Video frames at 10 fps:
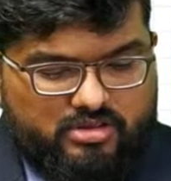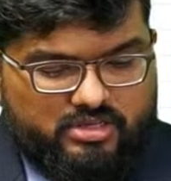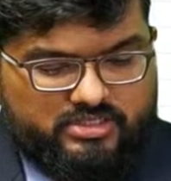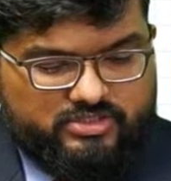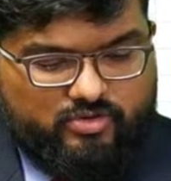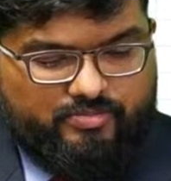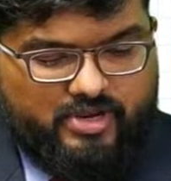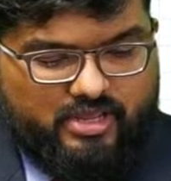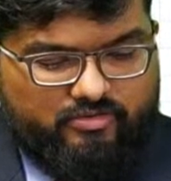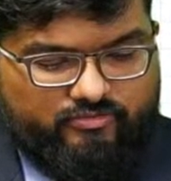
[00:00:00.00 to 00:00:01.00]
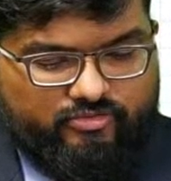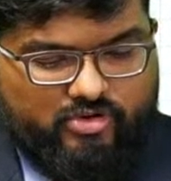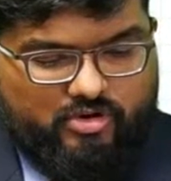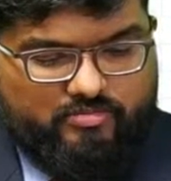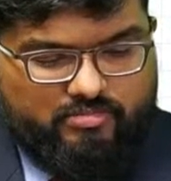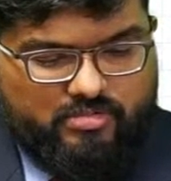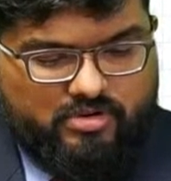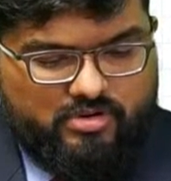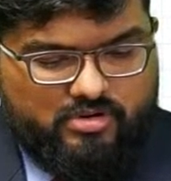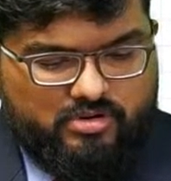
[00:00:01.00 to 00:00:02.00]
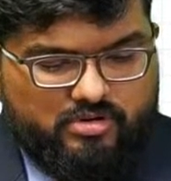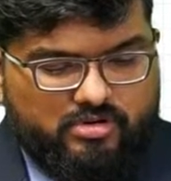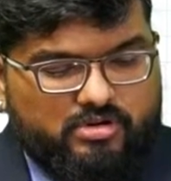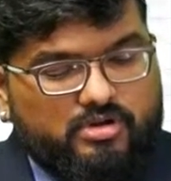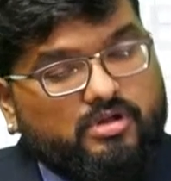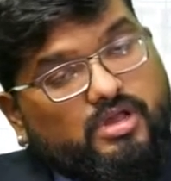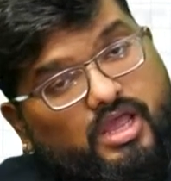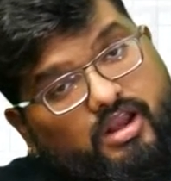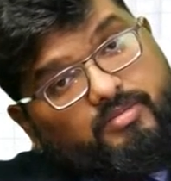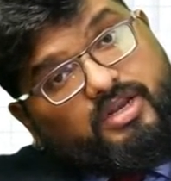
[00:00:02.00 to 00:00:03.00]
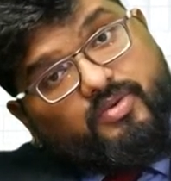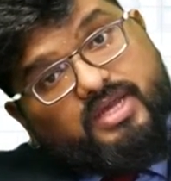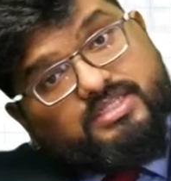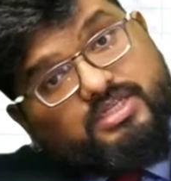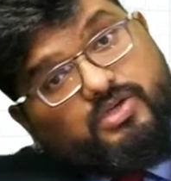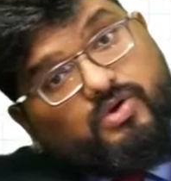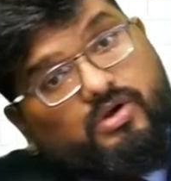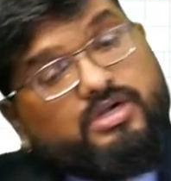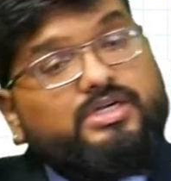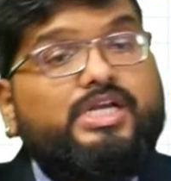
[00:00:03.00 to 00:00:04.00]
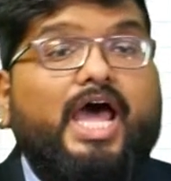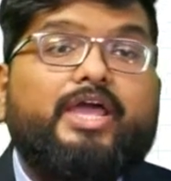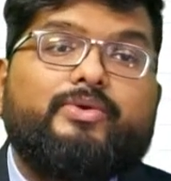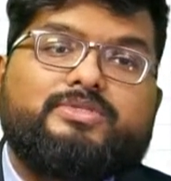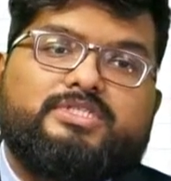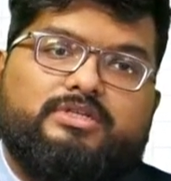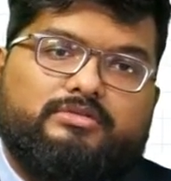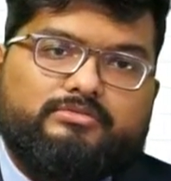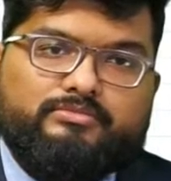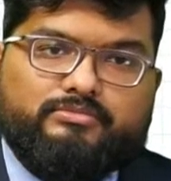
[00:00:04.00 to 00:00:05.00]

is obtained from an amino acid called tyrosine.